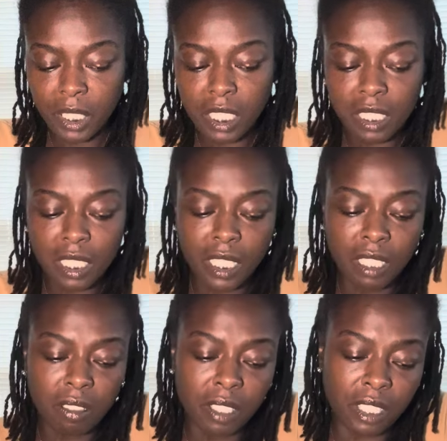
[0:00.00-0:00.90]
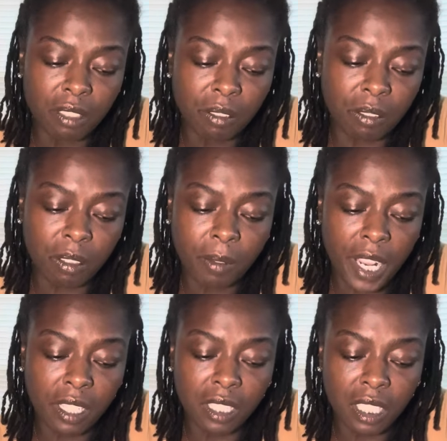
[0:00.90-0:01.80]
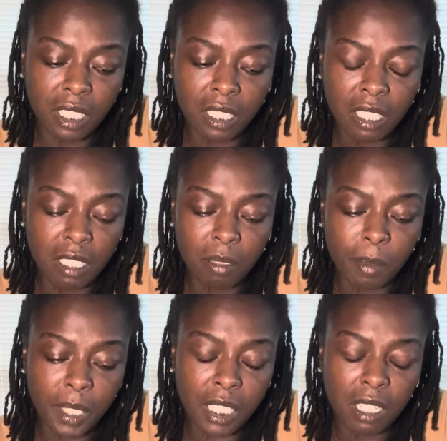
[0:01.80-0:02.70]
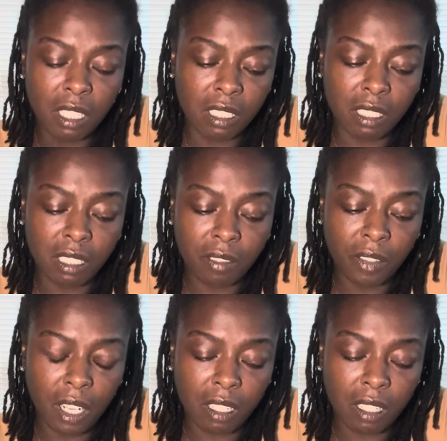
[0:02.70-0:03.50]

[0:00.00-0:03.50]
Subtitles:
these legal issues, right, this can speak of,